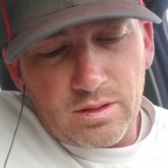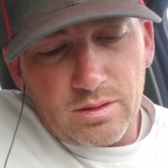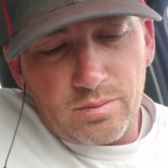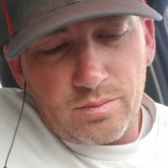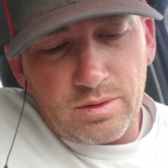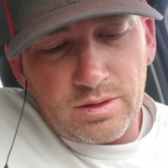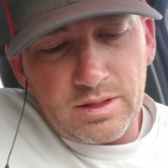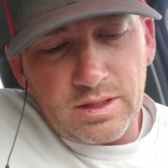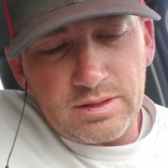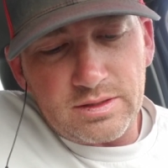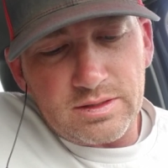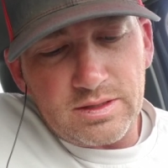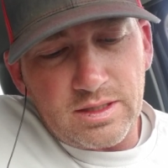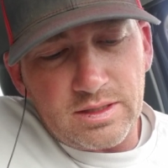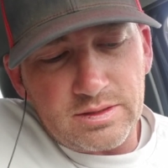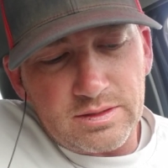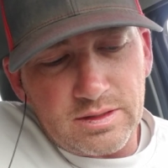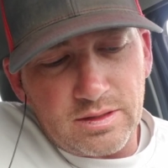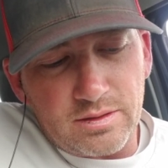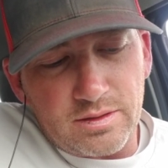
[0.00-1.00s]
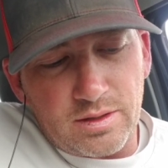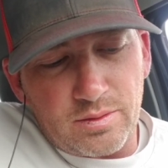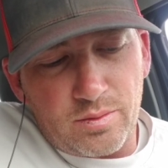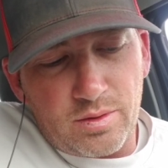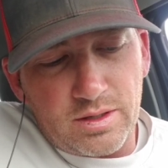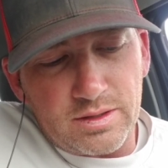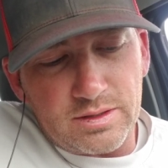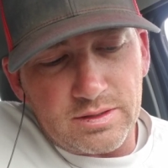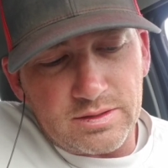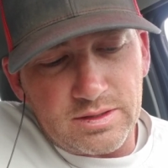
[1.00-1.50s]
One doesn't necessarily
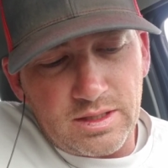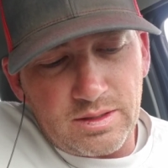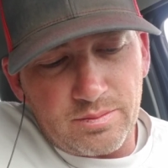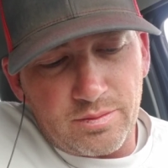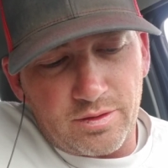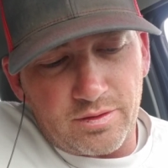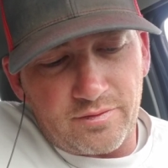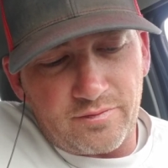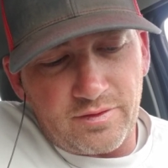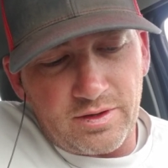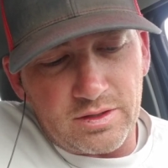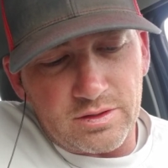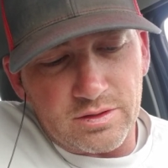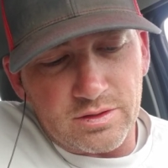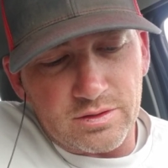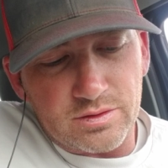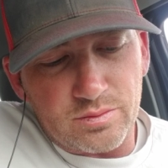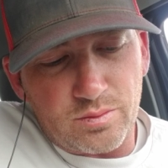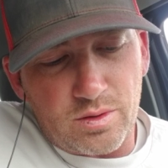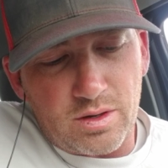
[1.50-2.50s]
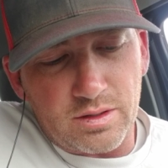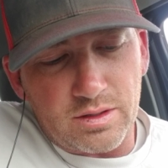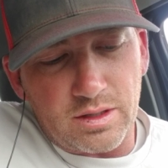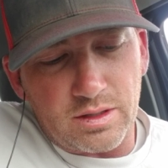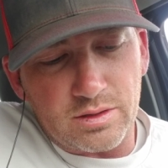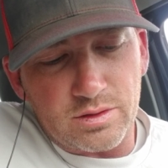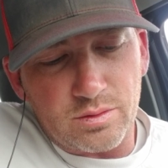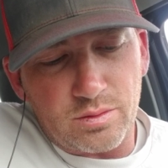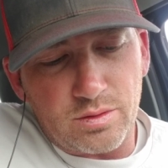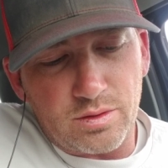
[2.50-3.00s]
want to see both features
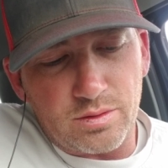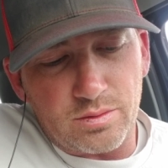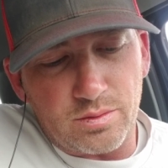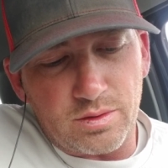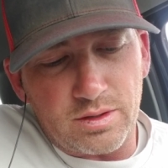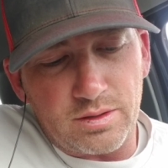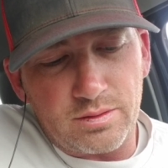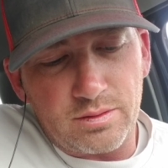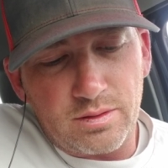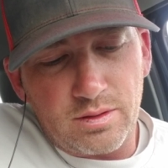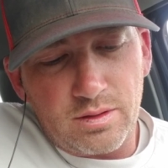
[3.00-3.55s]
walking toward one,